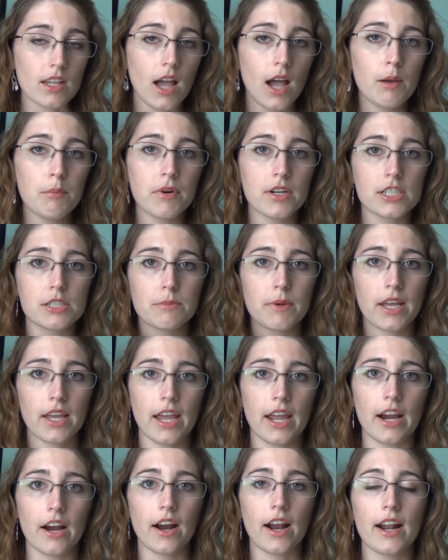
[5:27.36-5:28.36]
I brush my
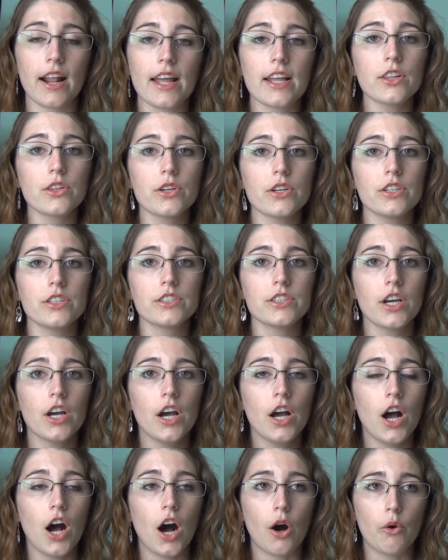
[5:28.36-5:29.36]
hair. And I learned
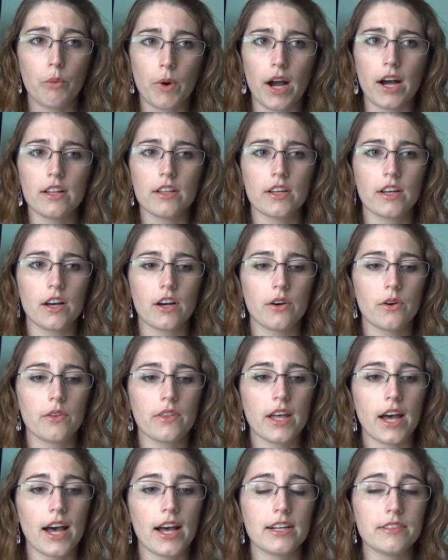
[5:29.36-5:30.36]
a while ago
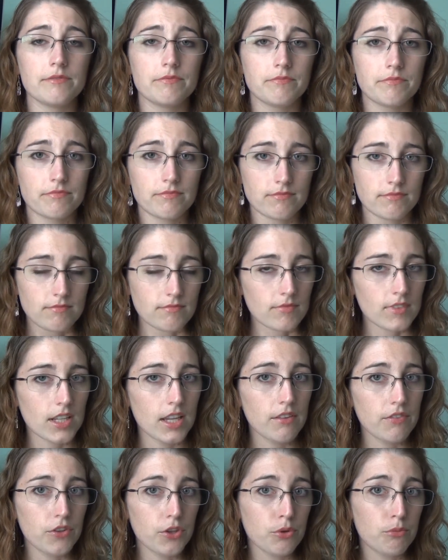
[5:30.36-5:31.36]
that
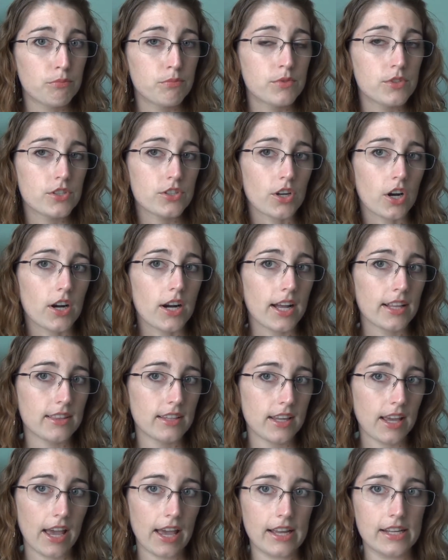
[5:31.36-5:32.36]
if you start at
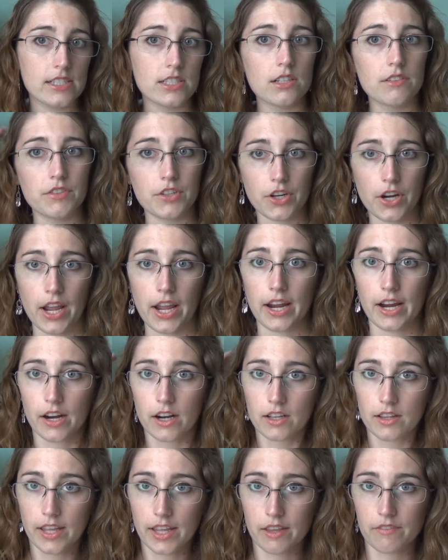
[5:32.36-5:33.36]
the end of your
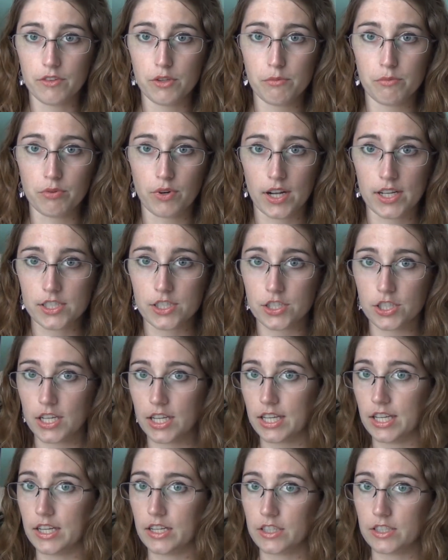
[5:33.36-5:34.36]
hair, like if you brush
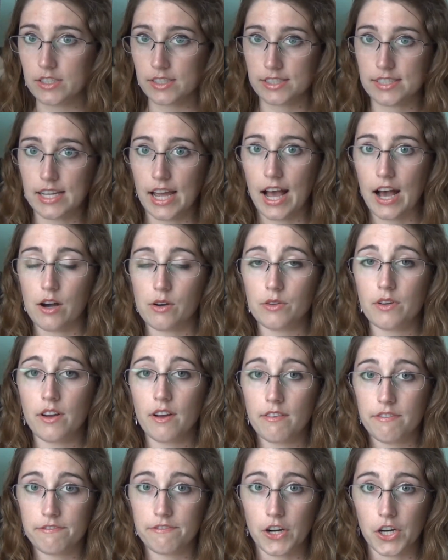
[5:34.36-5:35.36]
here down
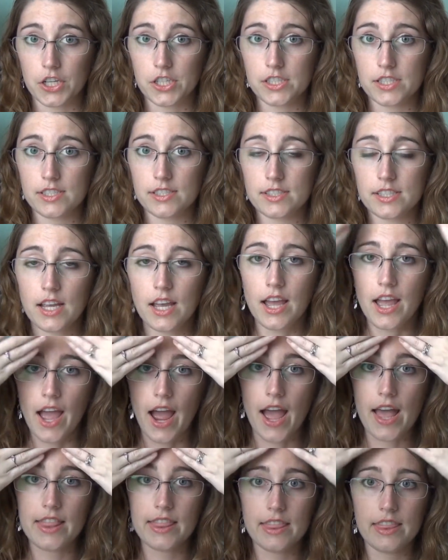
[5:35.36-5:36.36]
first
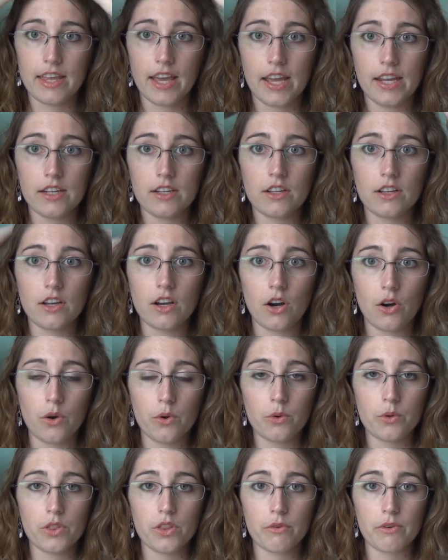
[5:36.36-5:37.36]
and then
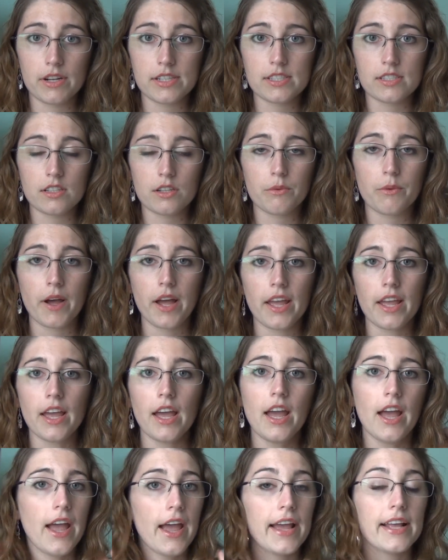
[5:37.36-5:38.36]
go the rest of the way,
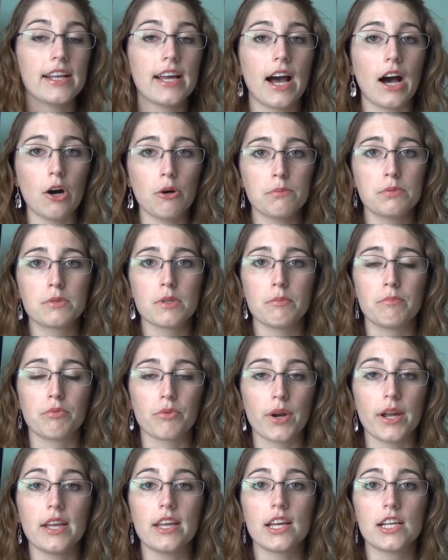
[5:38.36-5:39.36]
it helps with
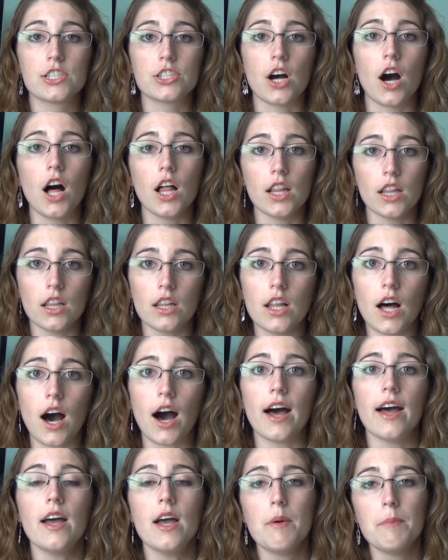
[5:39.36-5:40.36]
breakage a
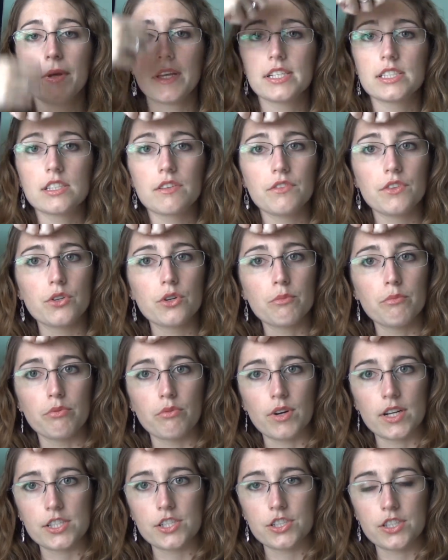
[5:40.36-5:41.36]
lot. Because if you're
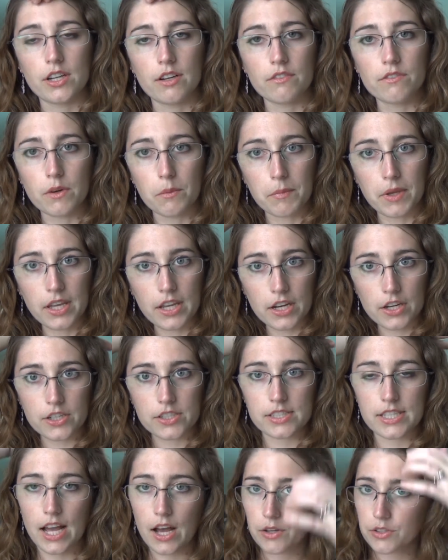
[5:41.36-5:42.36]
brushing from
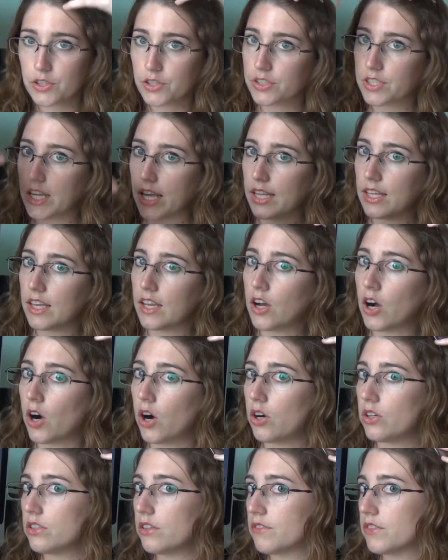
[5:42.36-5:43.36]
here down, you're taking
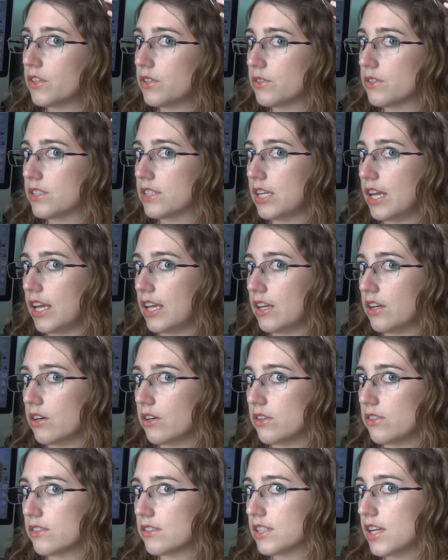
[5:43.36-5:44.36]
all of those
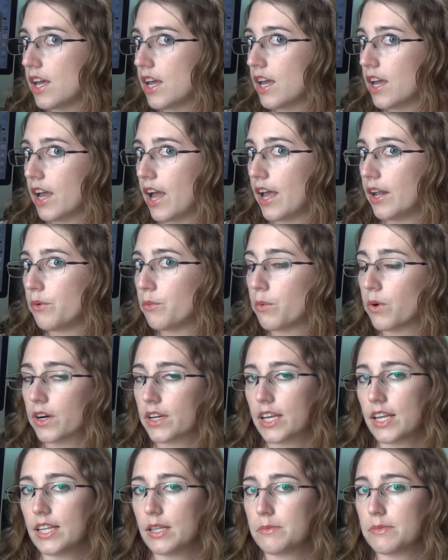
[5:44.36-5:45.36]
tangles and
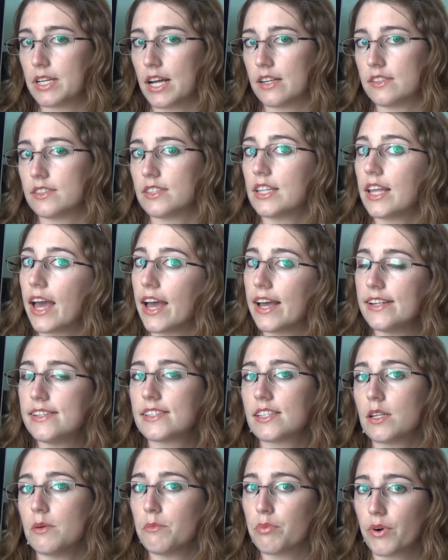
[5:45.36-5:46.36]
working them down to the ends
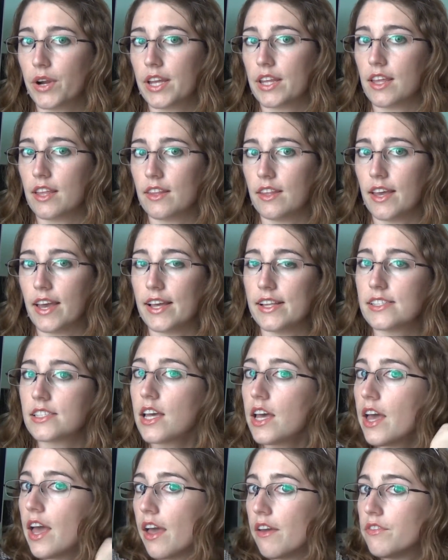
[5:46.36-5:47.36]
and then breaking the ends.
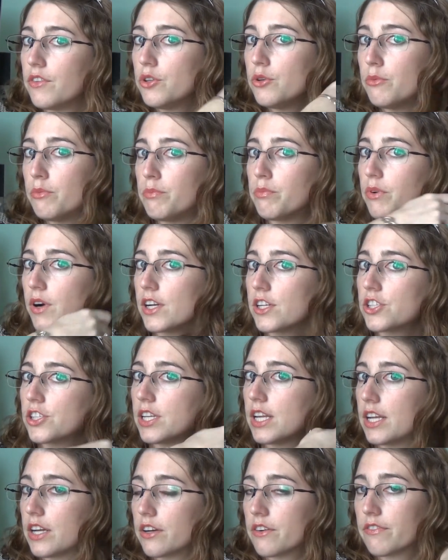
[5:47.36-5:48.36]
If you brush
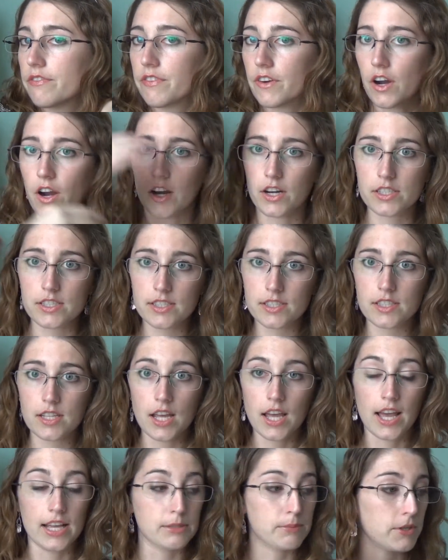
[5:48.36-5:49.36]
here first,
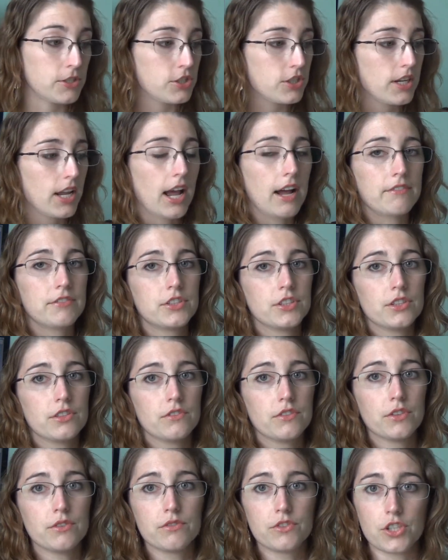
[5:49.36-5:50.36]
especially after
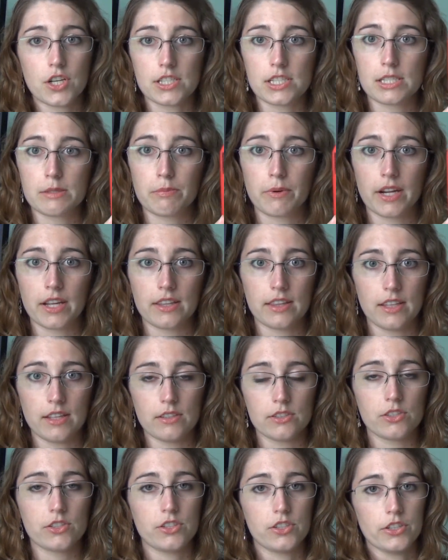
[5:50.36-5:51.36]
you've just sprayed
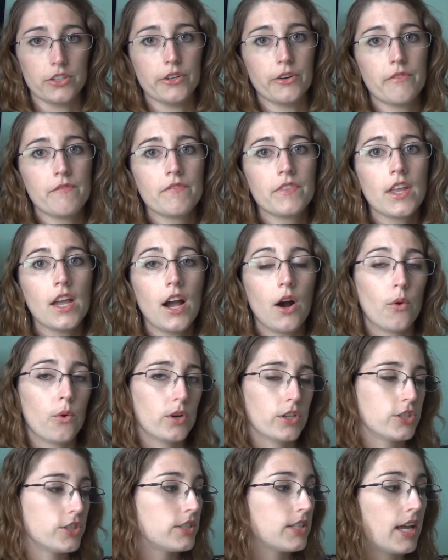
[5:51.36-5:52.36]
these two,
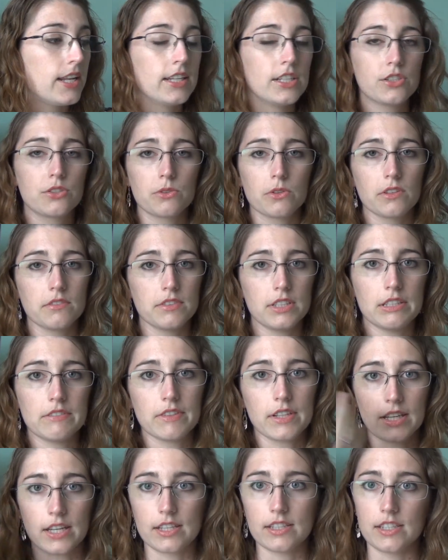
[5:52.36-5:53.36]
or just any sort of
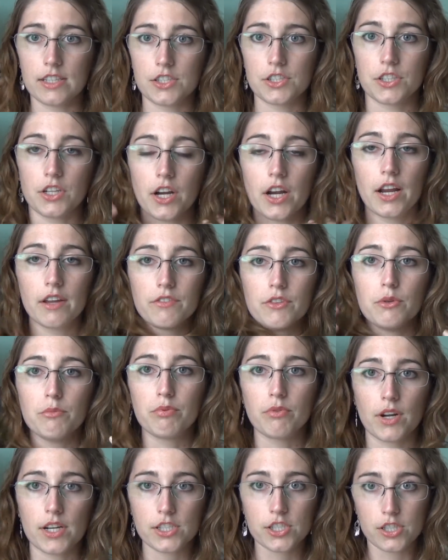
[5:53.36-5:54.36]
leave-in conditioner, if you
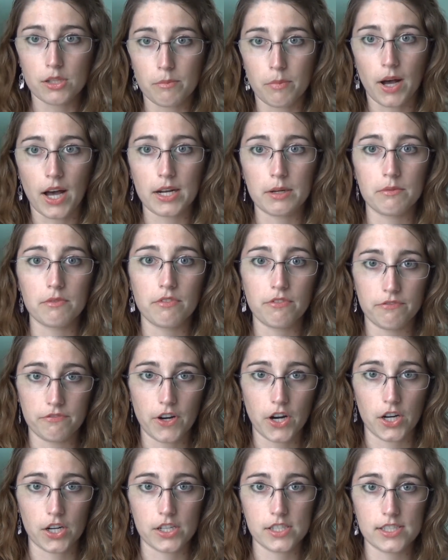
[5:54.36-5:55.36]
brush the bottom
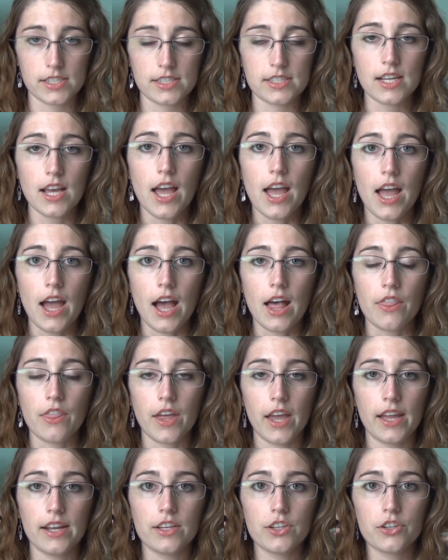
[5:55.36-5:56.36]
first,
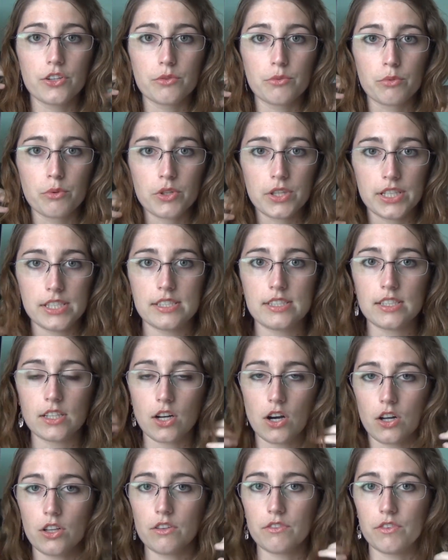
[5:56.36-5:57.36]
then you're releasing
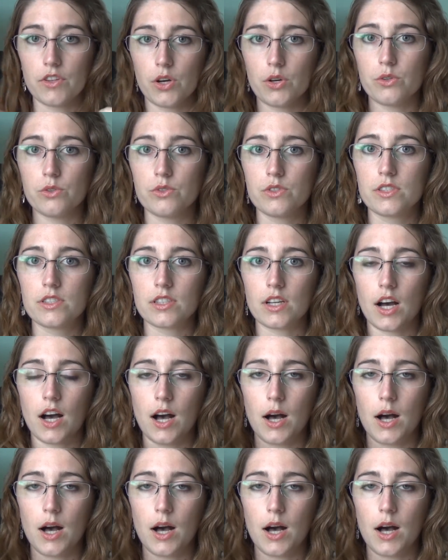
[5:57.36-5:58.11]
all of those